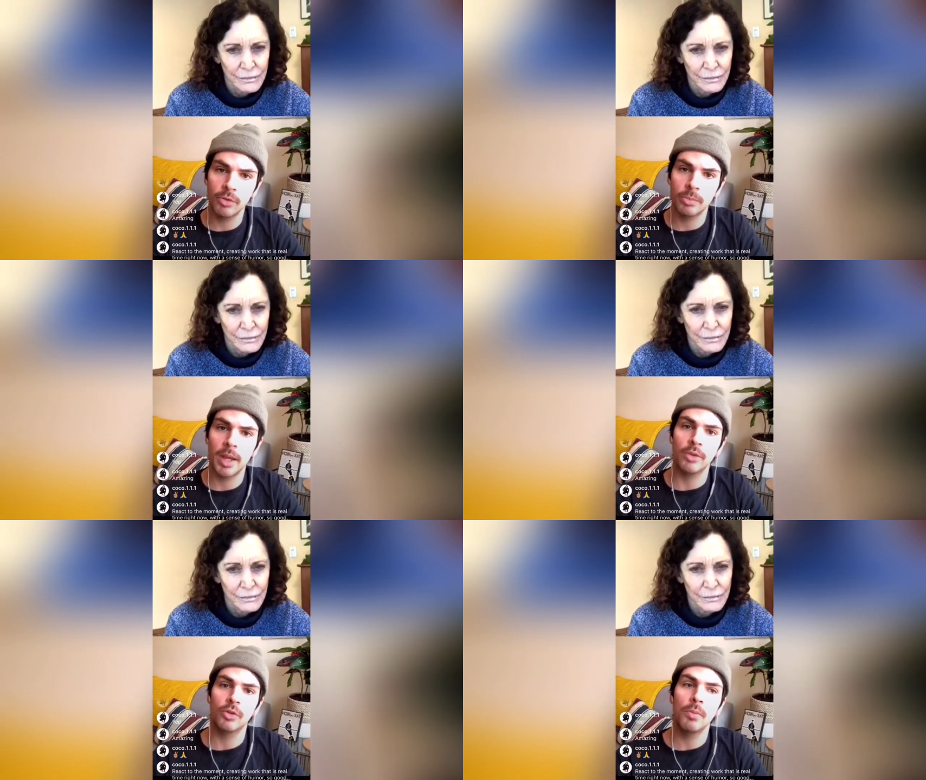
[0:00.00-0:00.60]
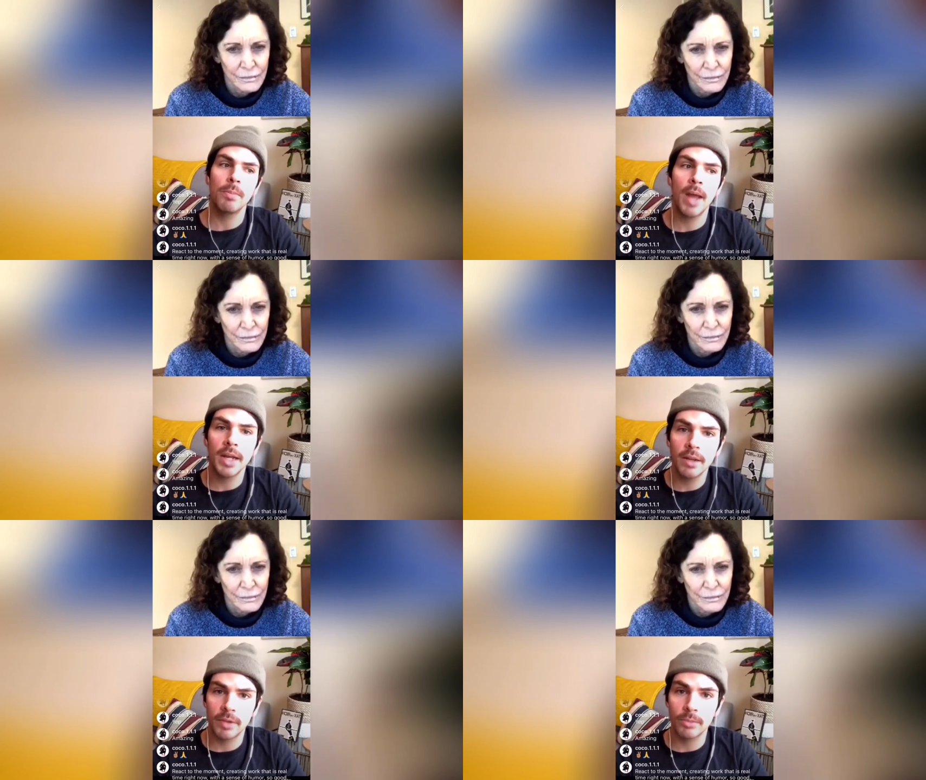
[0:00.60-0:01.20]
Speaker 1: So many of them
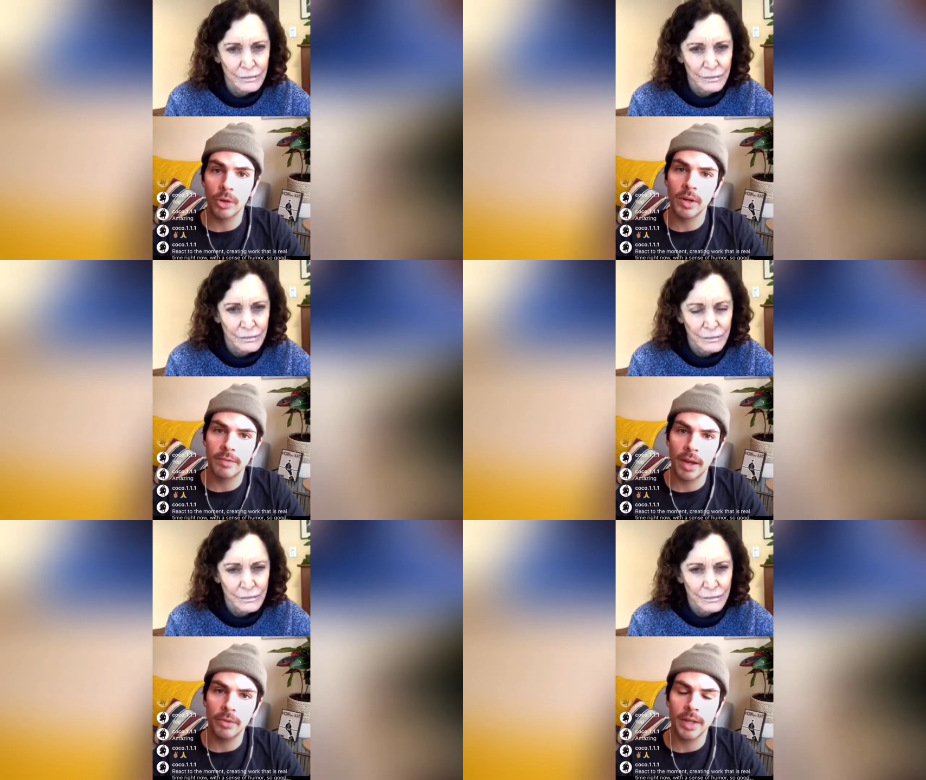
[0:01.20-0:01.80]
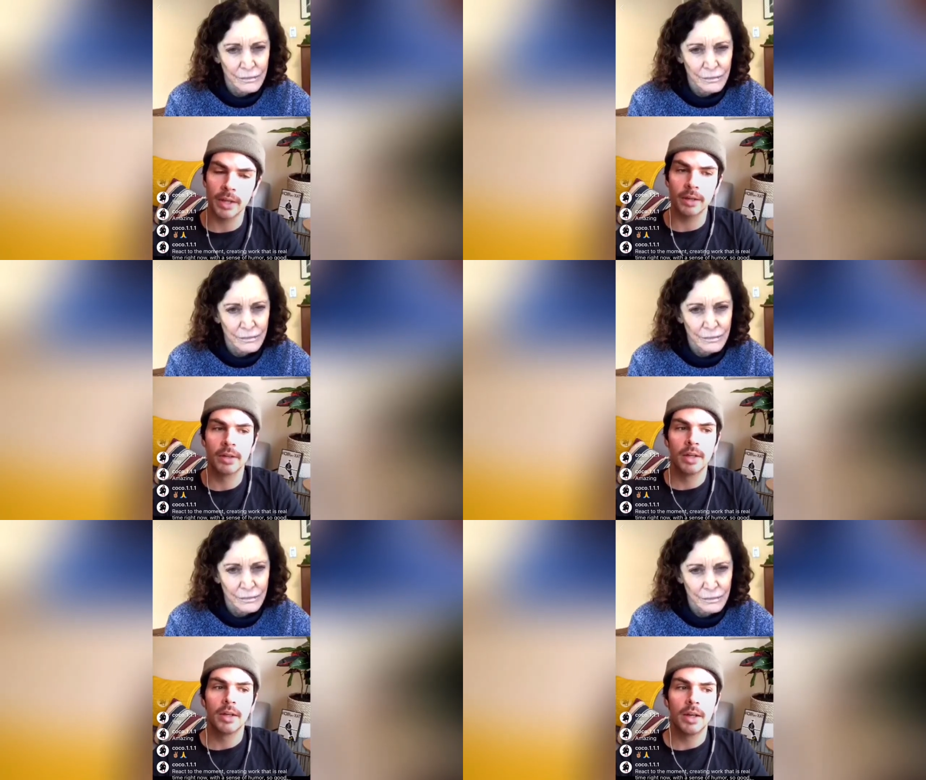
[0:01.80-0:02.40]
don't have health care.
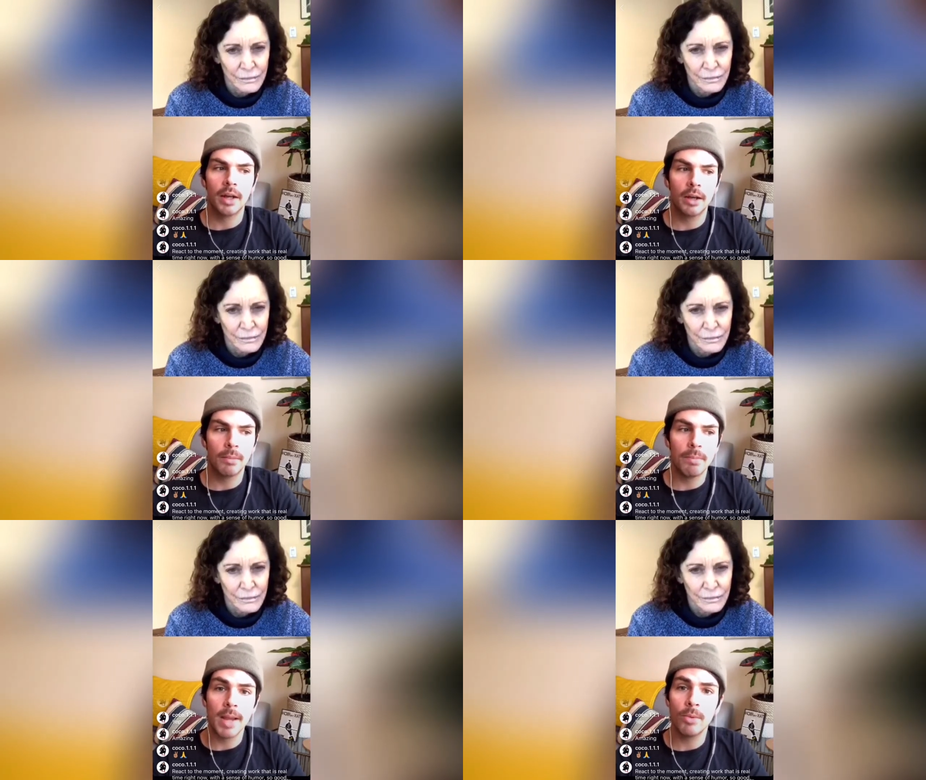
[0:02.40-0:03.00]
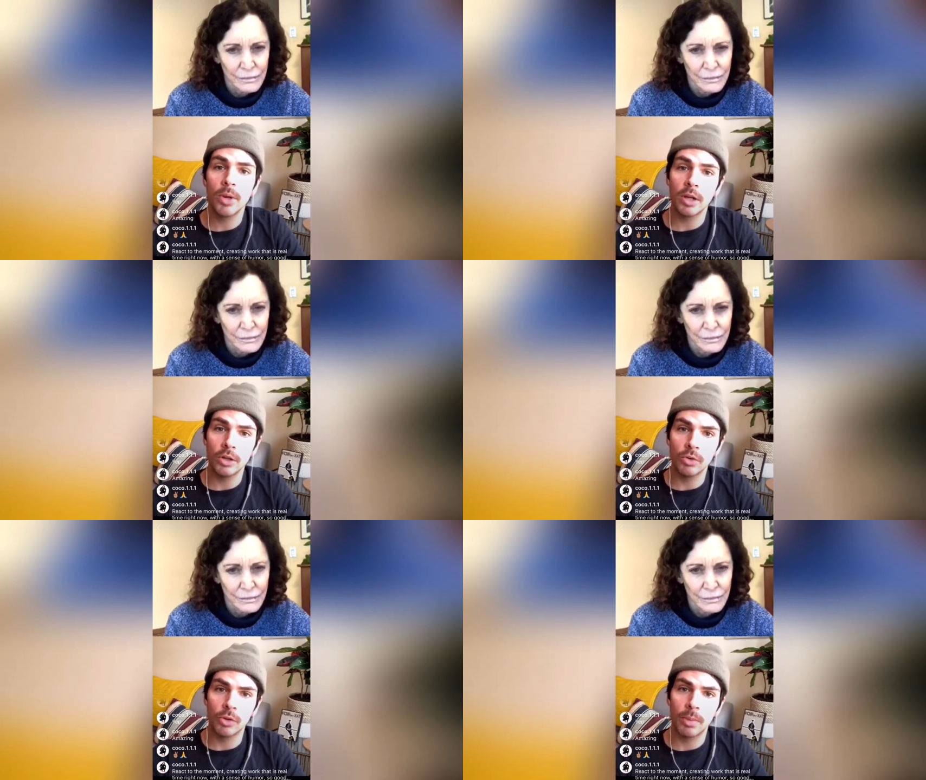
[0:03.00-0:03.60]
Um, maybe we could use the
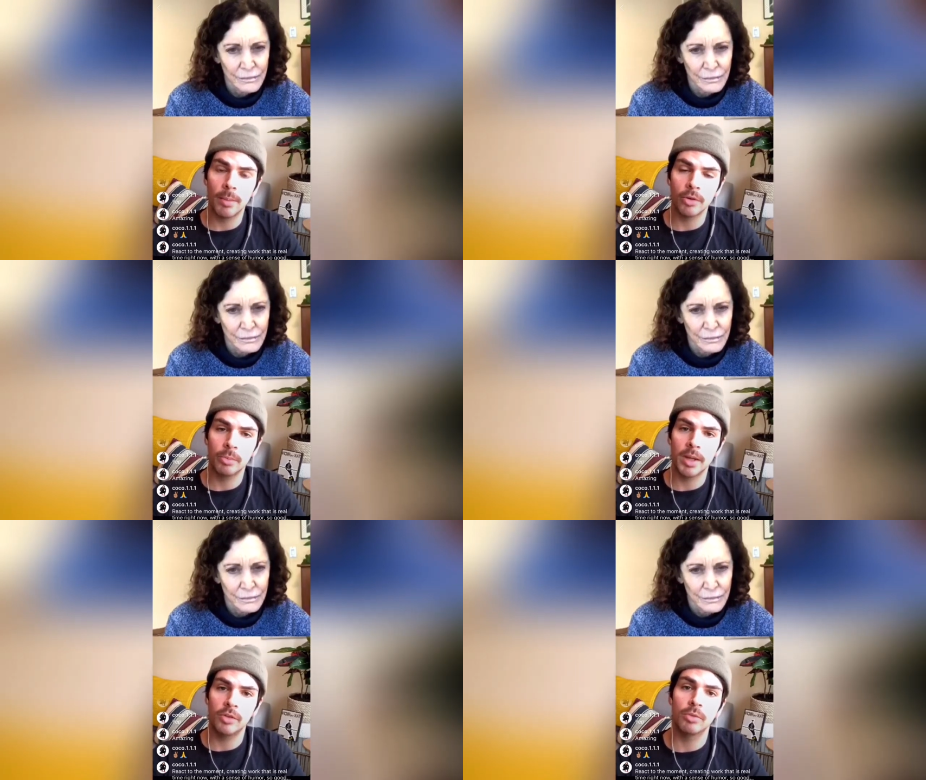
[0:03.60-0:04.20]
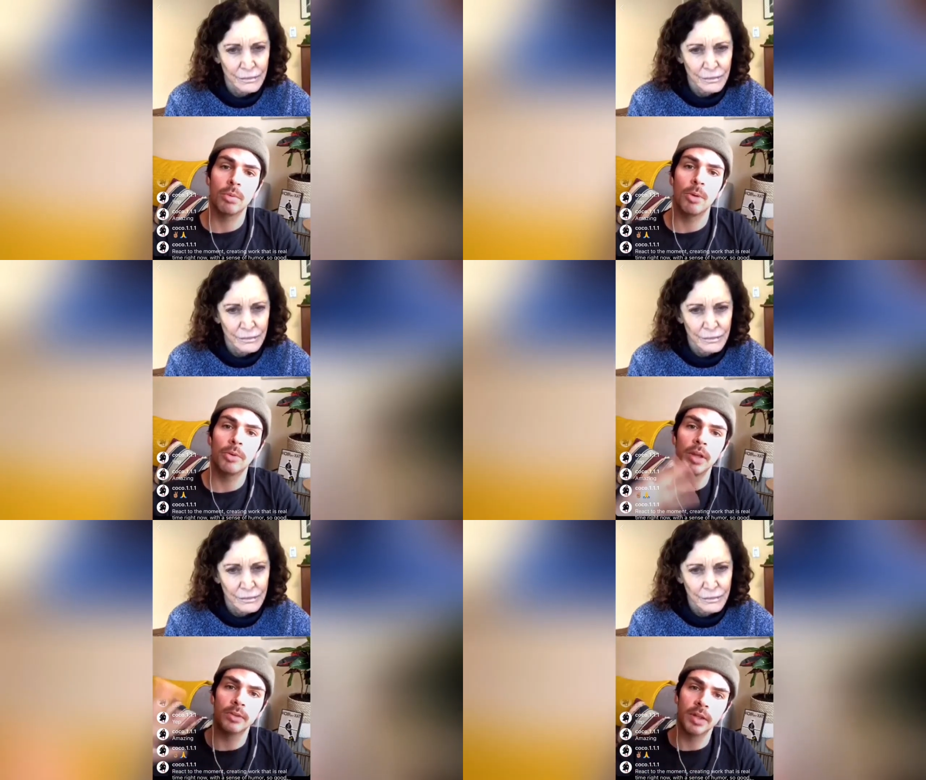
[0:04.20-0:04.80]
public space to promote things like
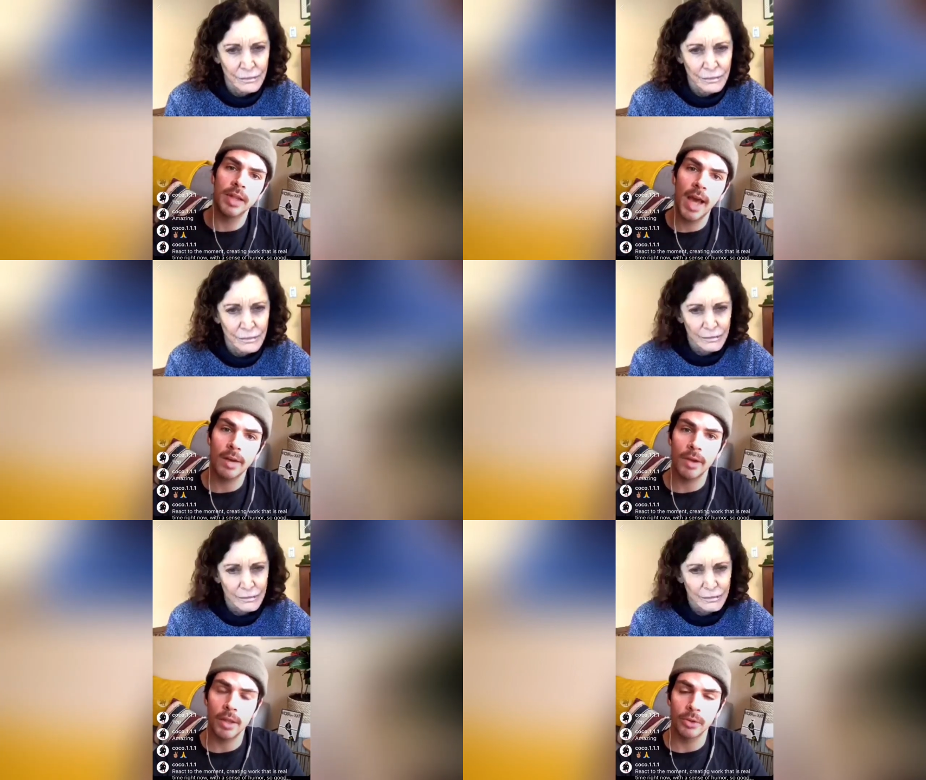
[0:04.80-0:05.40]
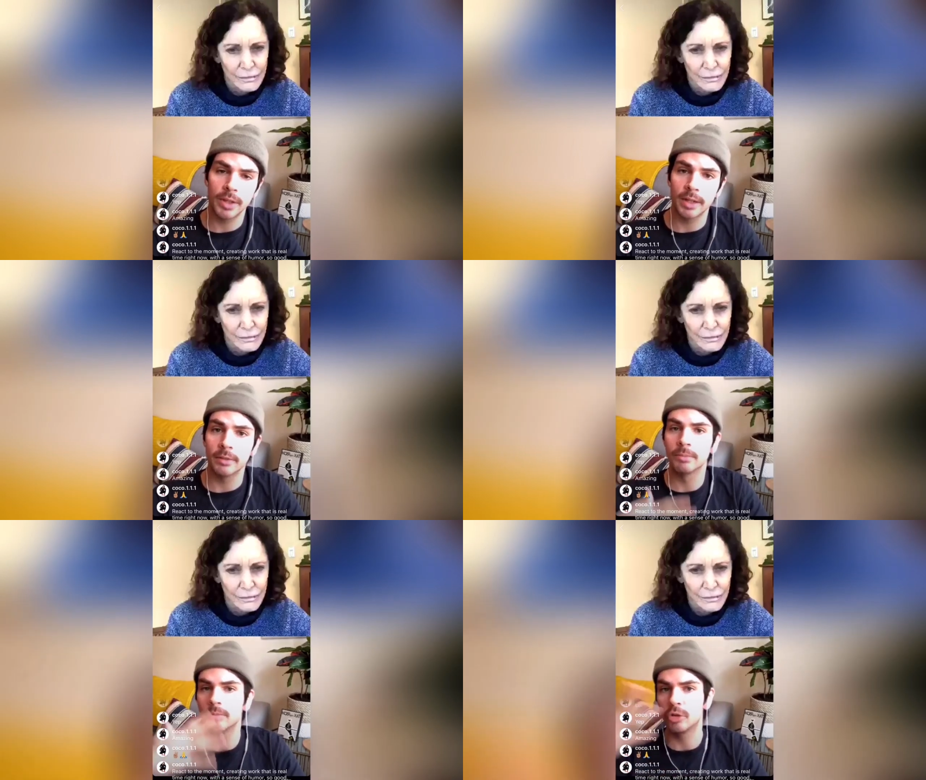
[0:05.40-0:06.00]
that rather than
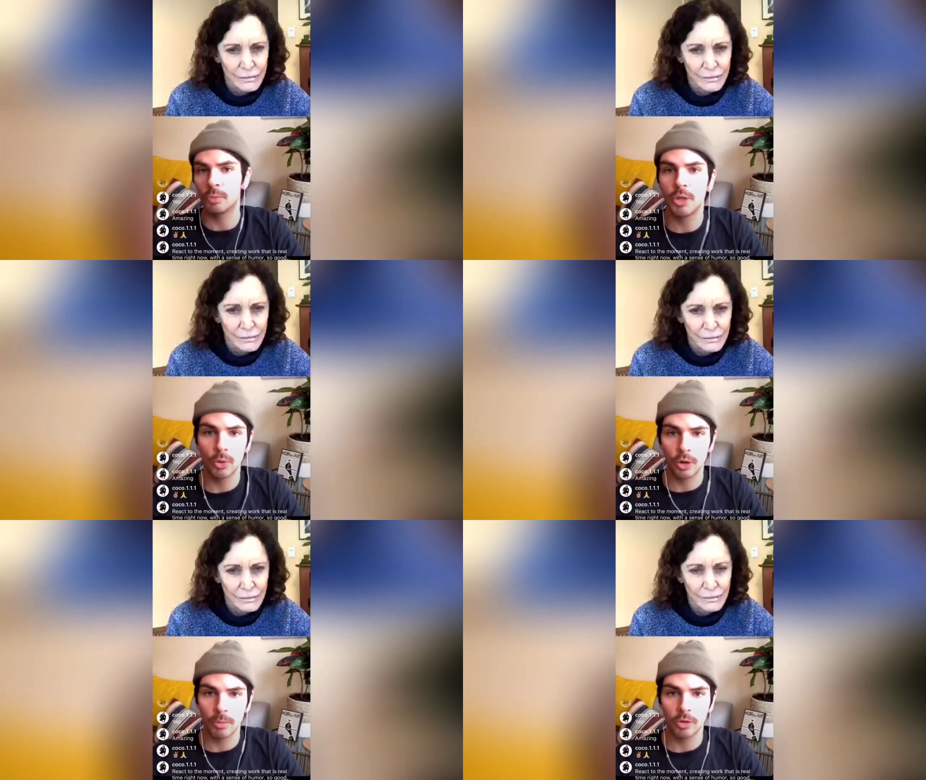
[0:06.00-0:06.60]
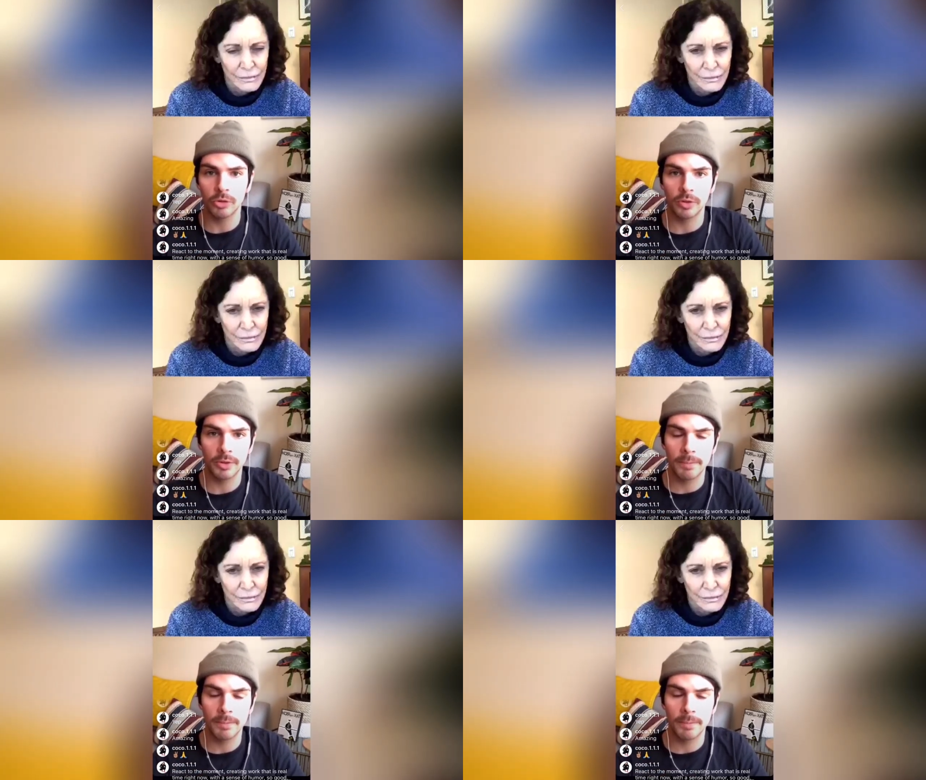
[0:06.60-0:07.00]
just pure commercialism.